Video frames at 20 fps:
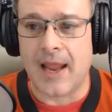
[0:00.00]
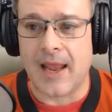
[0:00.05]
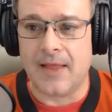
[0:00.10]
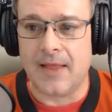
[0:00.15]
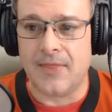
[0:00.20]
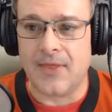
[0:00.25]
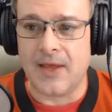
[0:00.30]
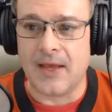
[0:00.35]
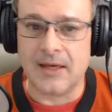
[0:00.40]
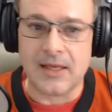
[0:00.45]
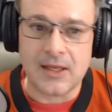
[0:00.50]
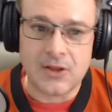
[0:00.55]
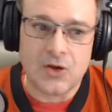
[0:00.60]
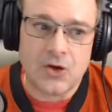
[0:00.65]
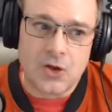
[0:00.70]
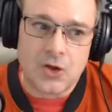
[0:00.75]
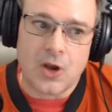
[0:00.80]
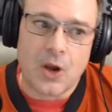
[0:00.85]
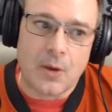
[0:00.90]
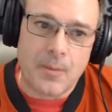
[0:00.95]
And then either
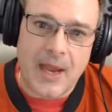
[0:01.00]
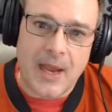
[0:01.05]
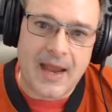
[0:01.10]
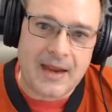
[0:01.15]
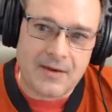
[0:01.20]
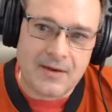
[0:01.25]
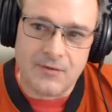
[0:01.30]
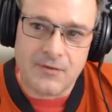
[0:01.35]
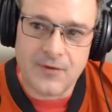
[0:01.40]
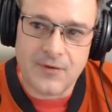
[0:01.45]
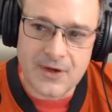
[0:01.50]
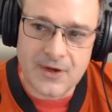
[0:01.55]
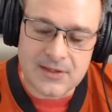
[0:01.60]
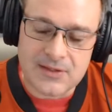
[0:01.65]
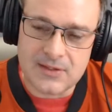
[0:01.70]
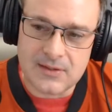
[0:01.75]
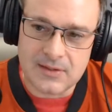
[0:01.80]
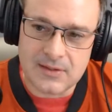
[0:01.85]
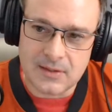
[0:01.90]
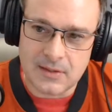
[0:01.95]
you go back and
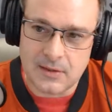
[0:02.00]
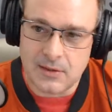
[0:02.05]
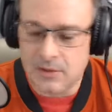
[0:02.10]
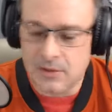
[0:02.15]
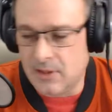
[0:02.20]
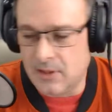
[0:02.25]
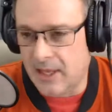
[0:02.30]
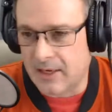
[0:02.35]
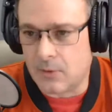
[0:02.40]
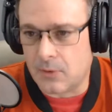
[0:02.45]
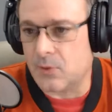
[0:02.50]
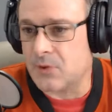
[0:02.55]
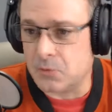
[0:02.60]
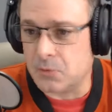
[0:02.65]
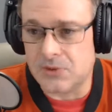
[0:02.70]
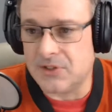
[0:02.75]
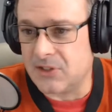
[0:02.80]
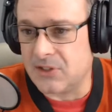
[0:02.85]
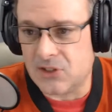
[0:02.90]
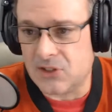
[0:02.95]
fix like what
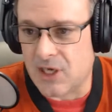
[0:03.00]
was in